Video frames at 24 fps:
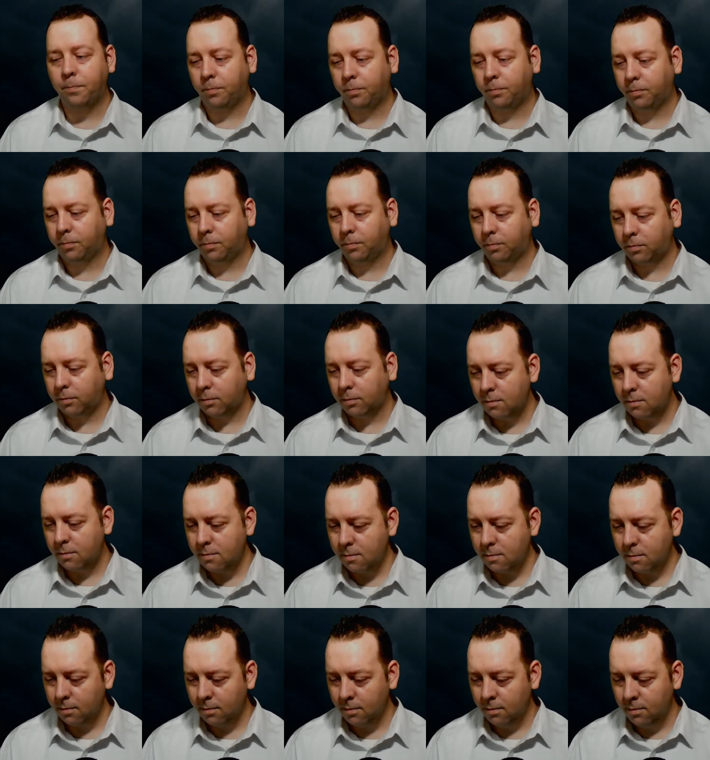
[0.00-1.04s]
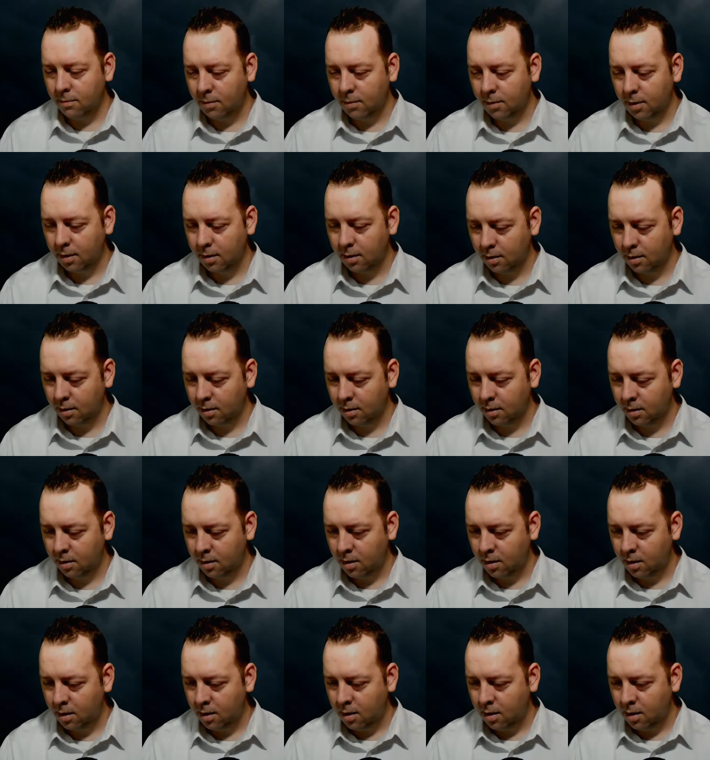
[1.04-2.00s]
[no speech]